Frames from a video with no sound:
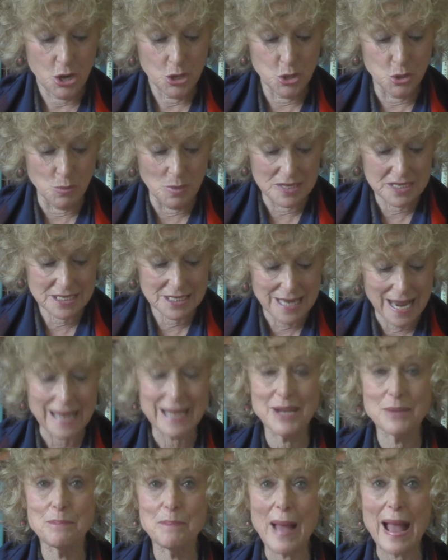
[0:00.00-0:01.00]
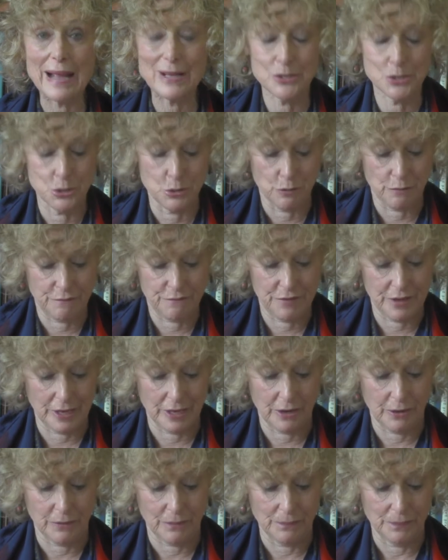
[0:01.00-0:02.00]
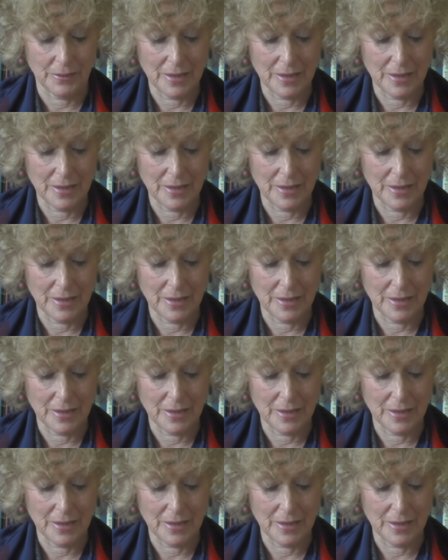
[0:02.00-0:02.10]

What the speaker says: You must take it back to your fellow.